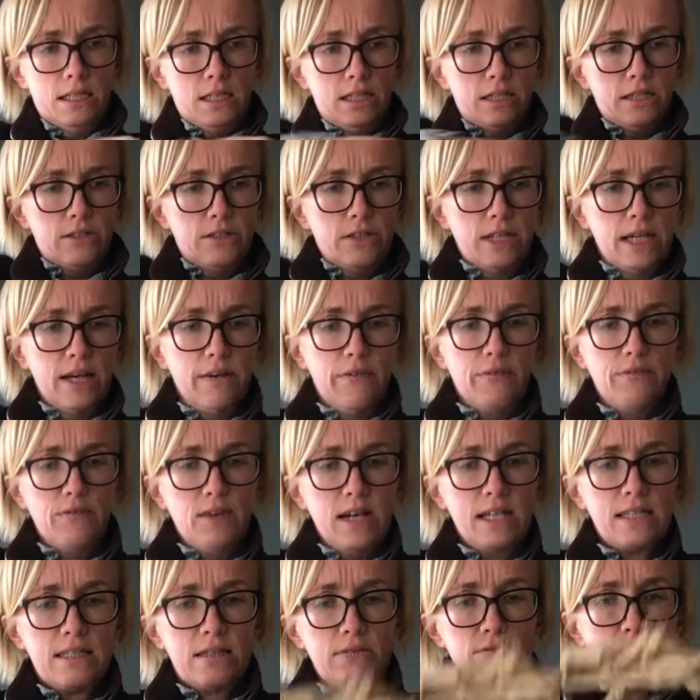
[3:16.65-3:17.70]
you get a
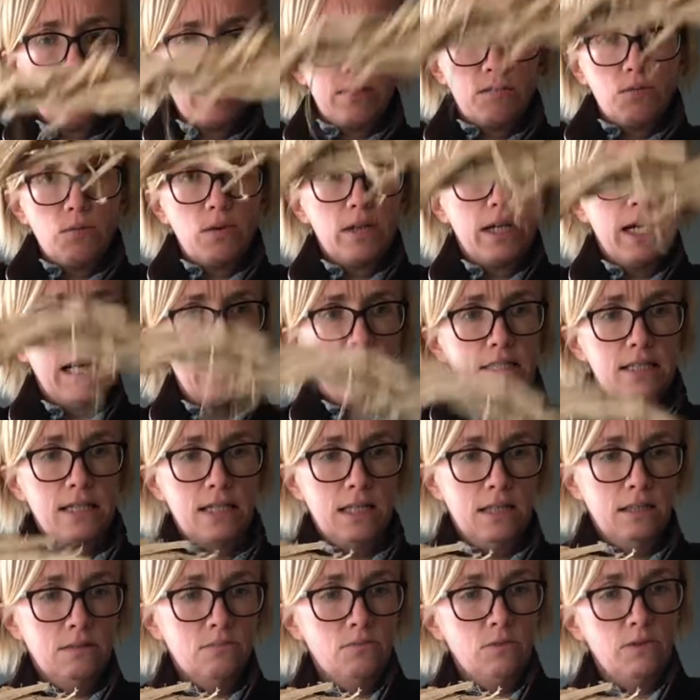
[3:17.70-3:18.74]
fatter wreath one end,
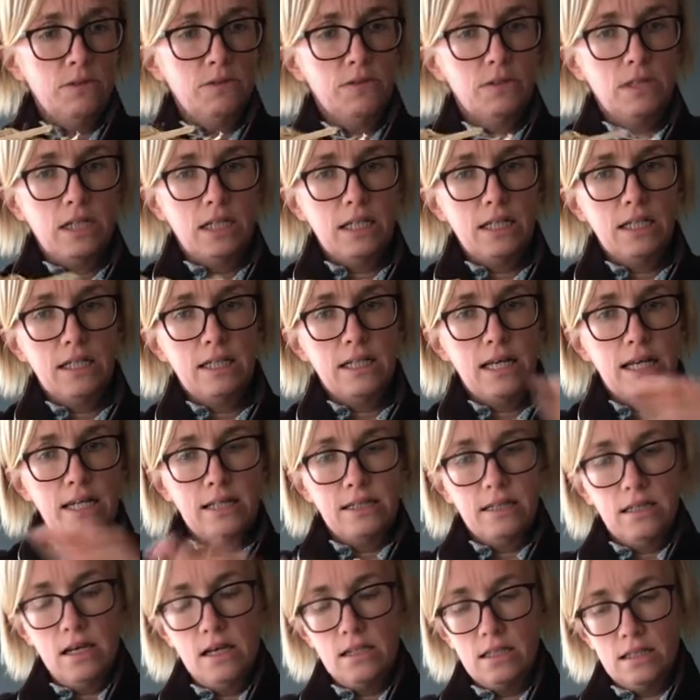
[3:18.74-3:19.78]
one side, and then
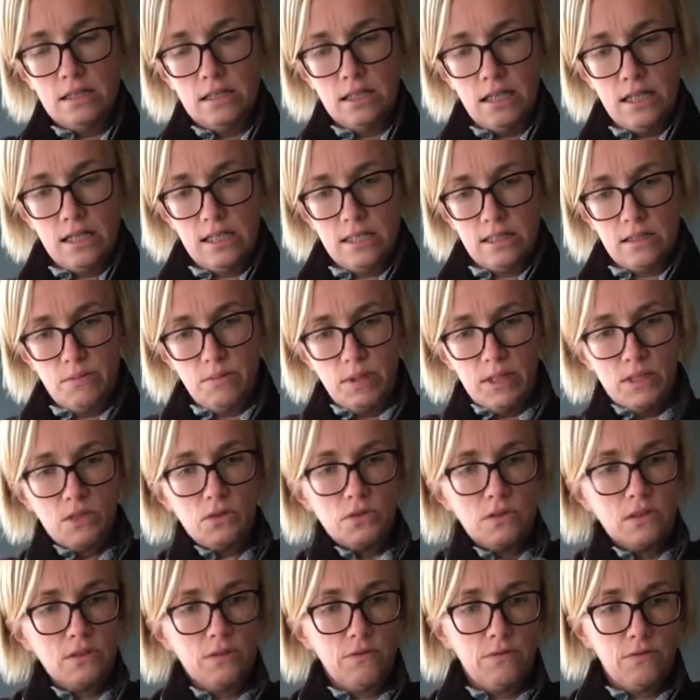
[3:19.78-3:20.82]
other side it's a bit
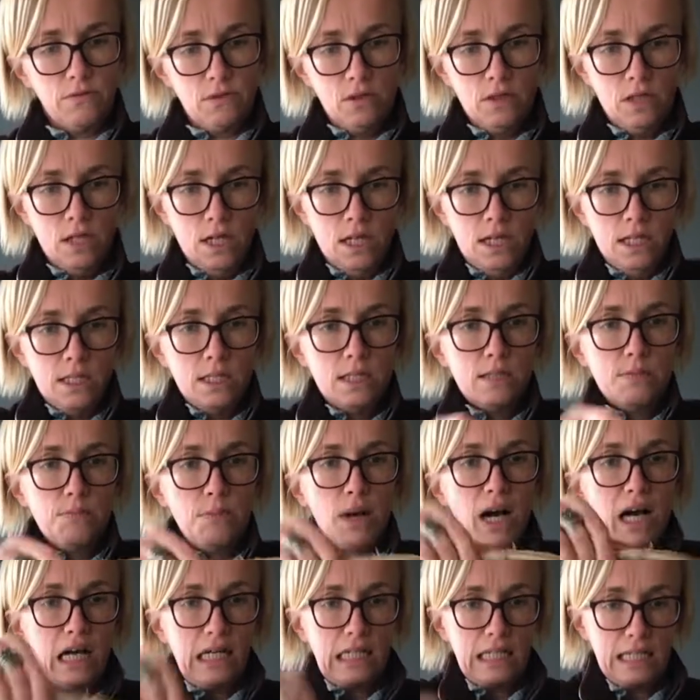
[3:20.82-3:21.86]
sort of
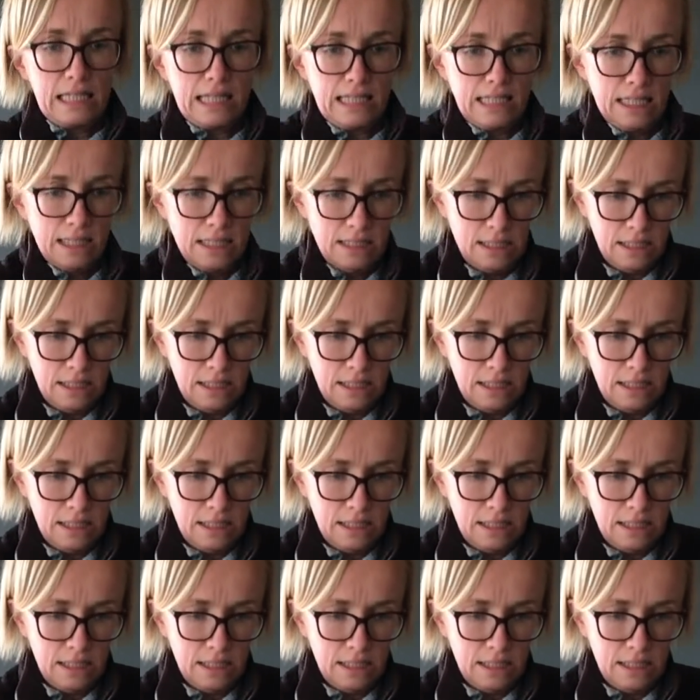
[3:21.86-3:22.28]
sparse,